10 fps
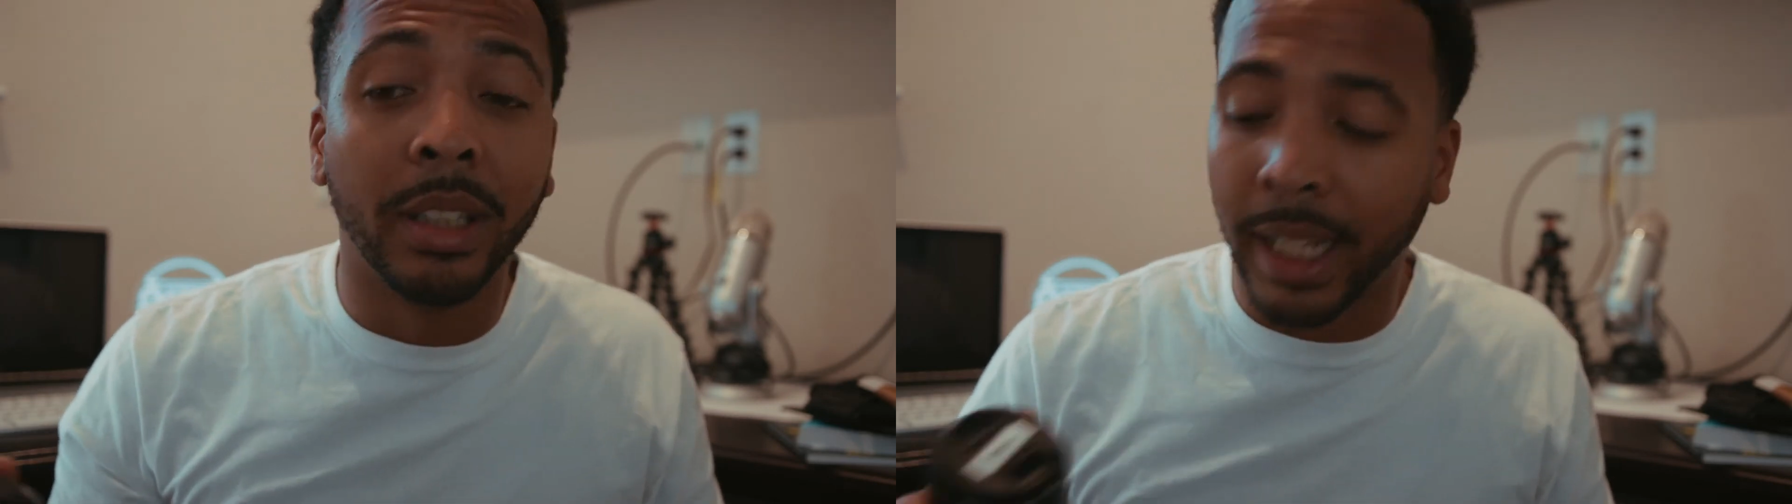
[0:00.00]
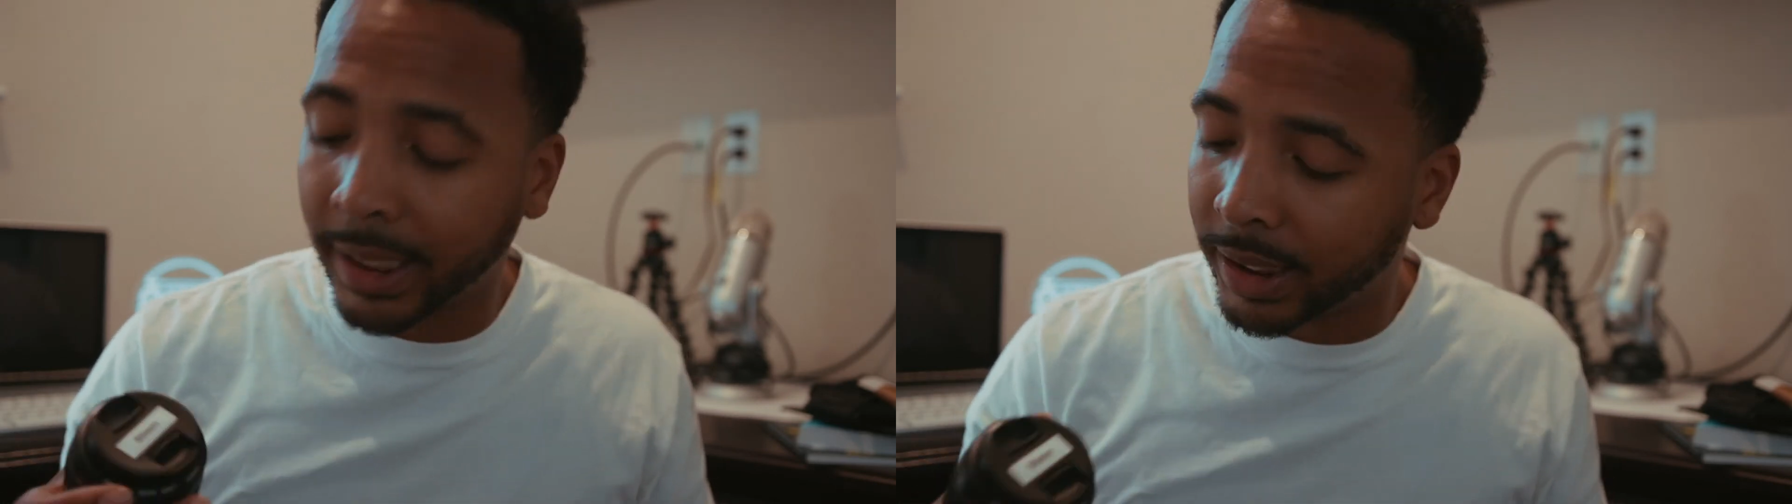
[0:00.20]

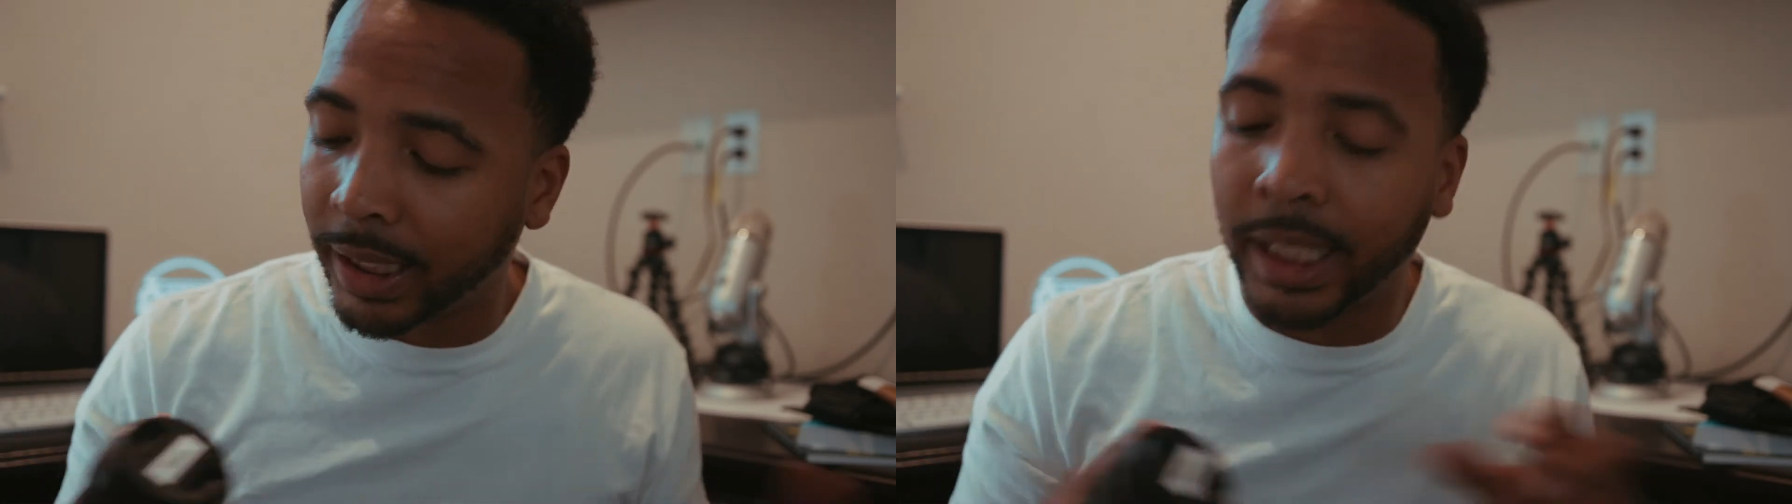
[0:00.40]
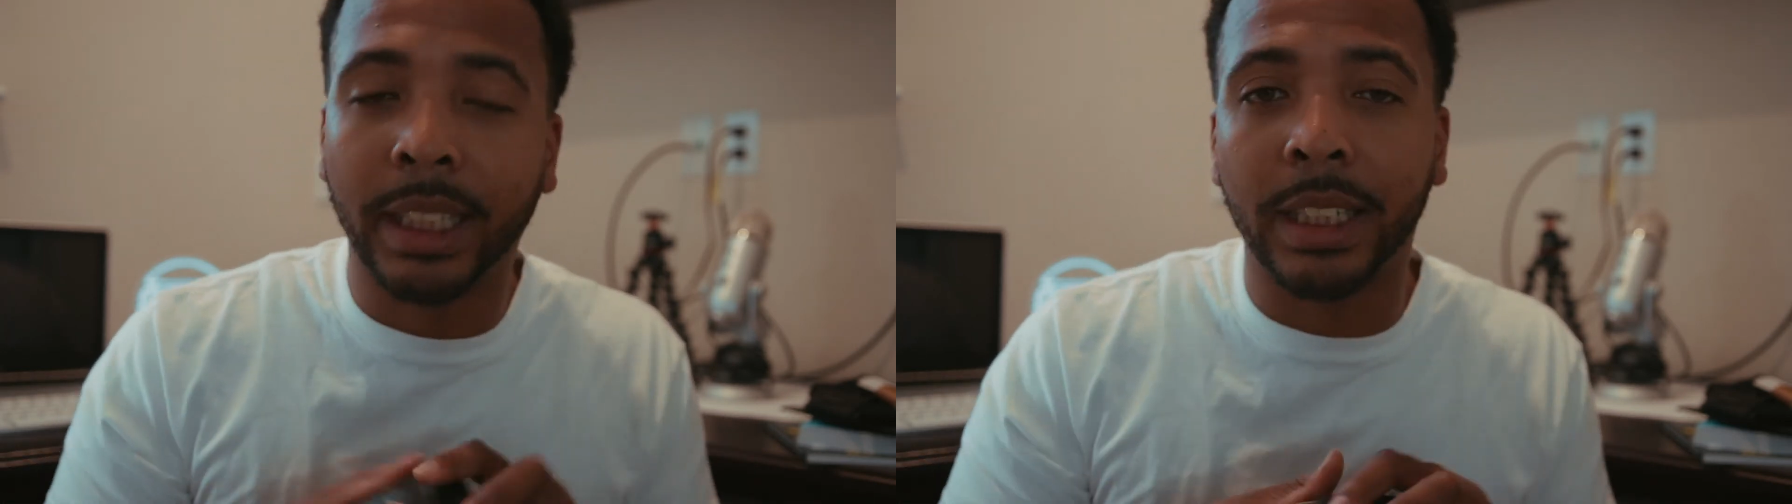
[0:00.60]
to actually
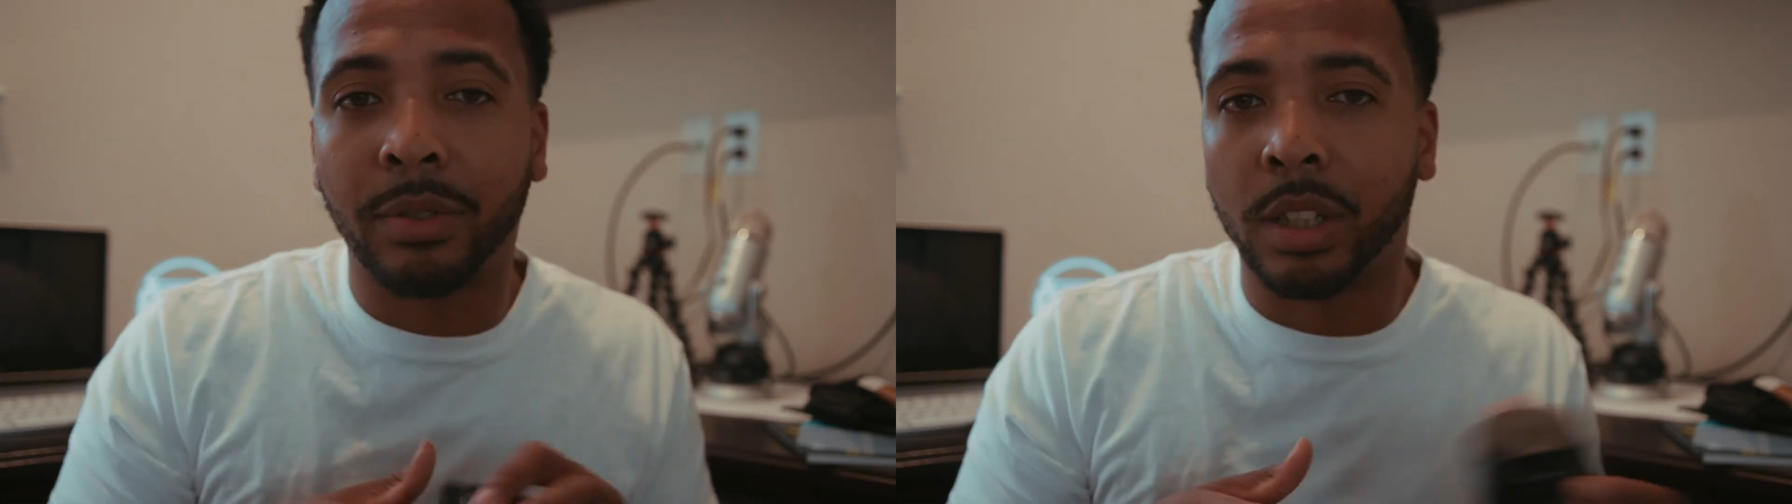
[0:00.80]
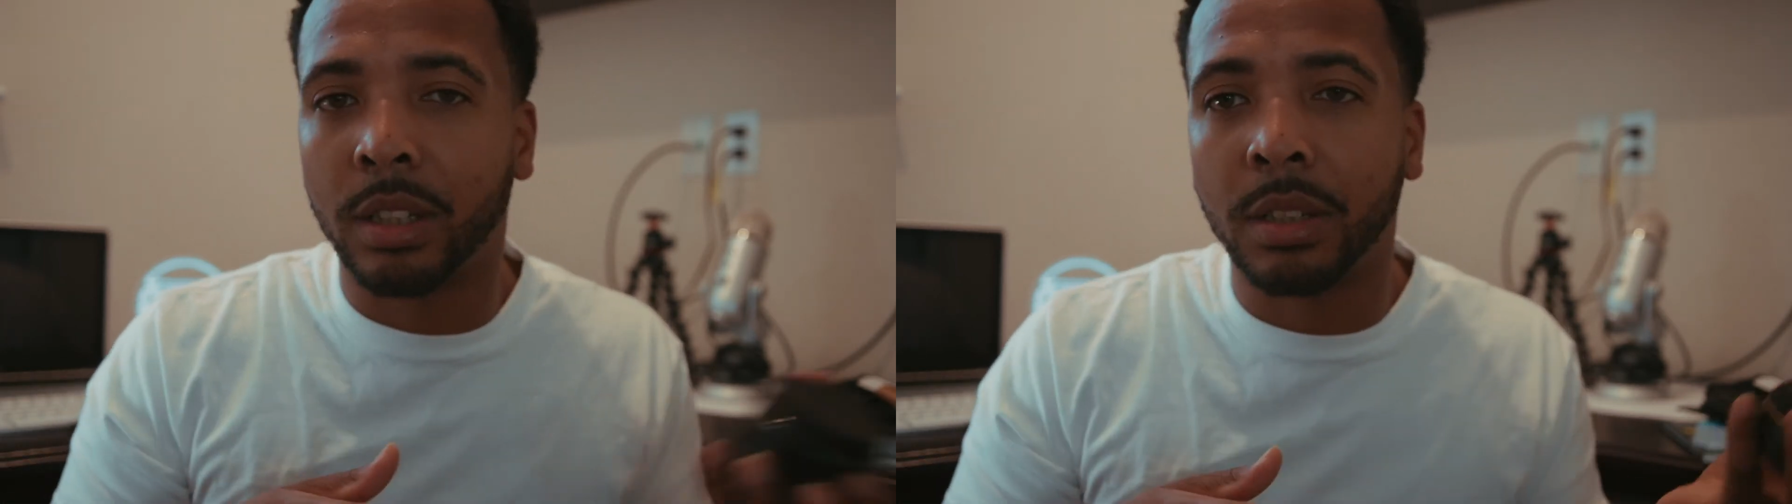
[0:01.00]
get this.
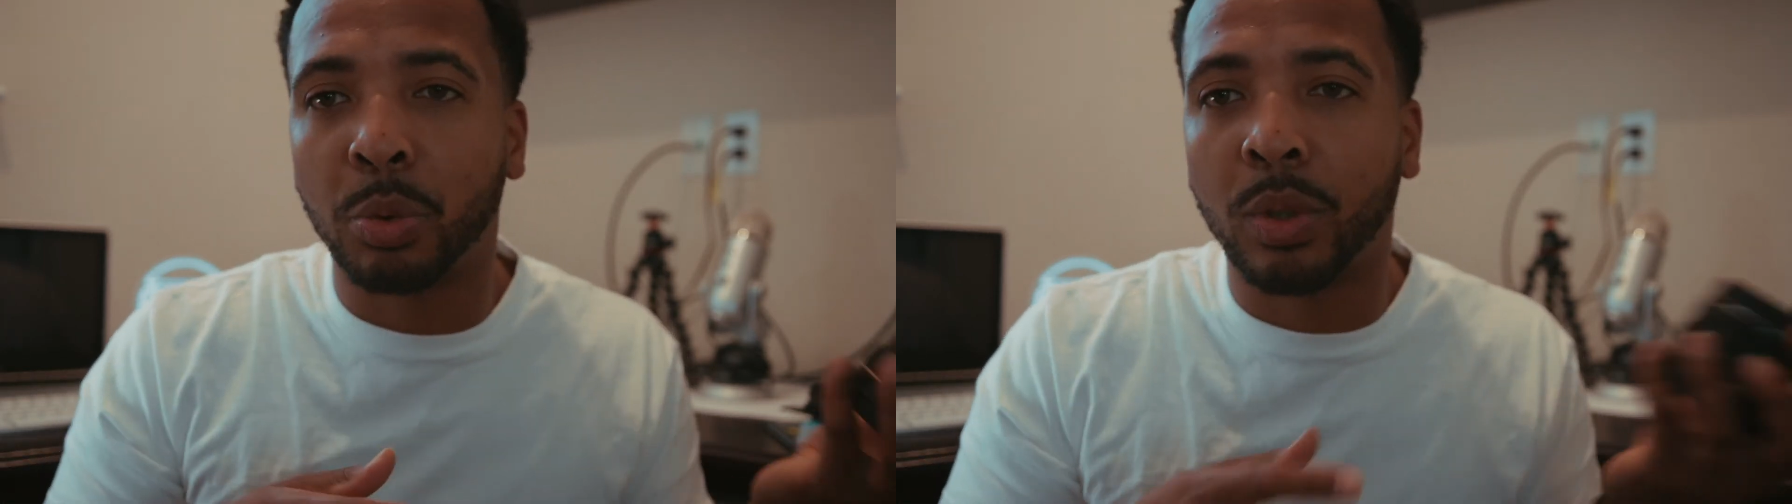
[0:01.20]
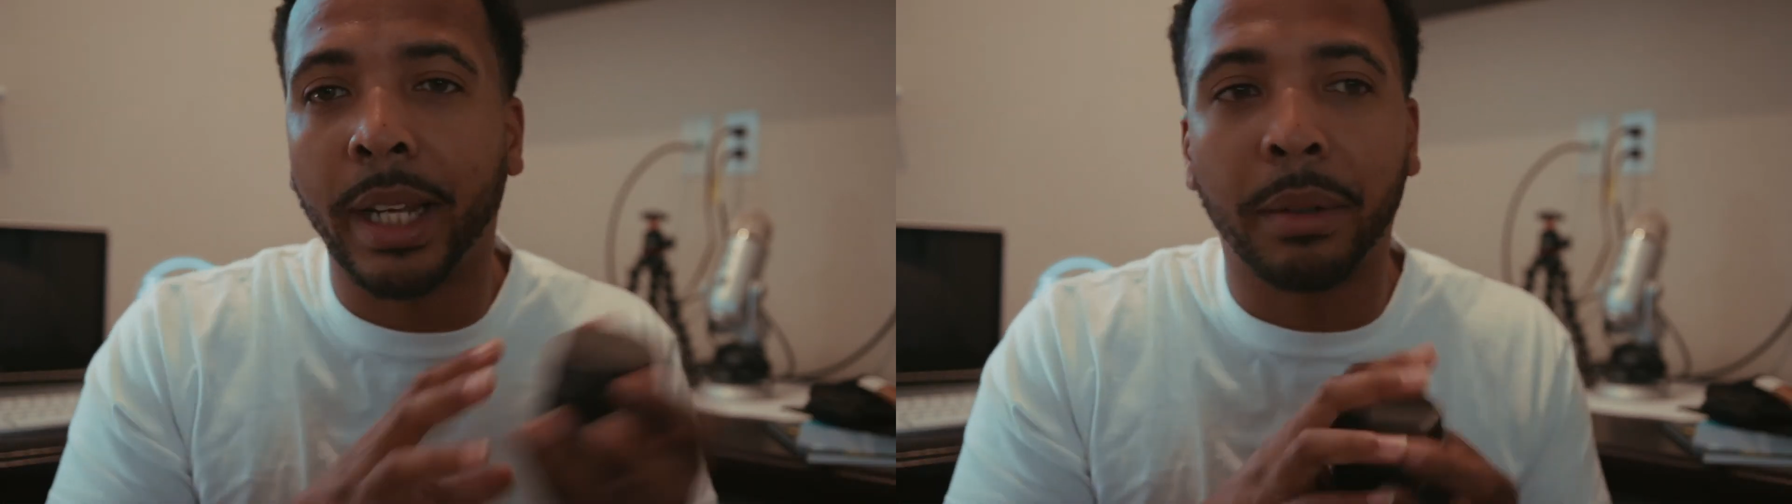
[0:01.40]
This
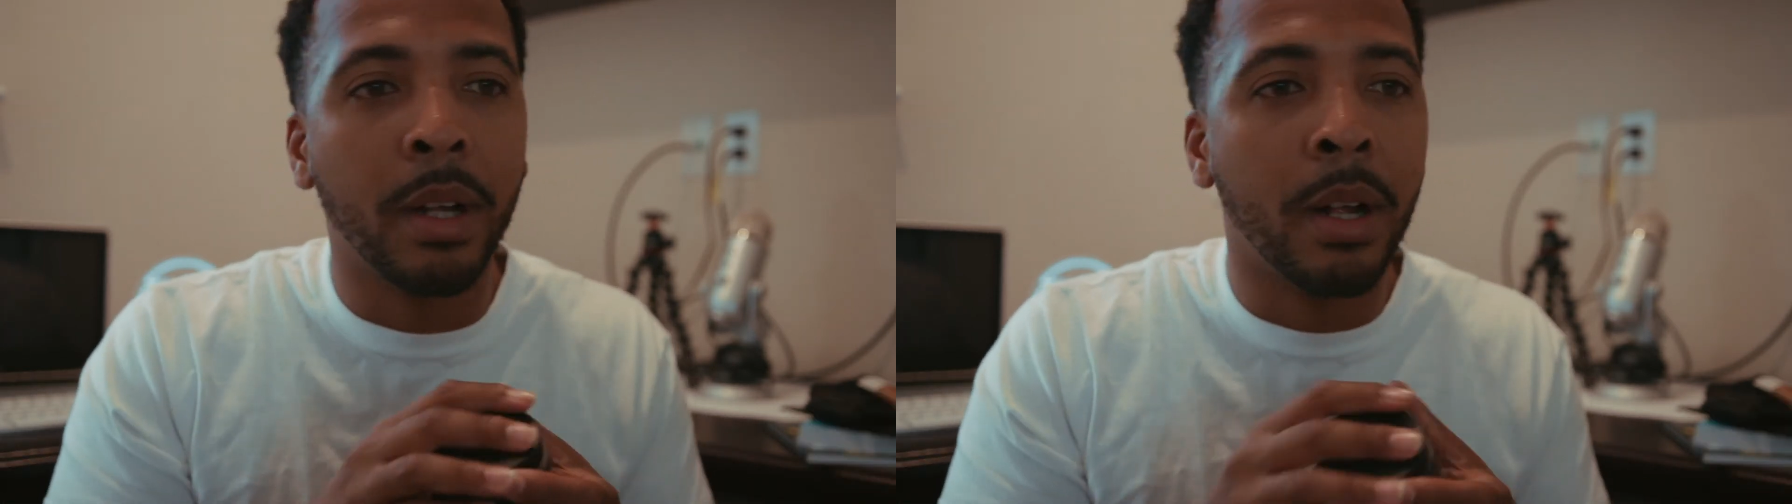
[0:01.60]
was like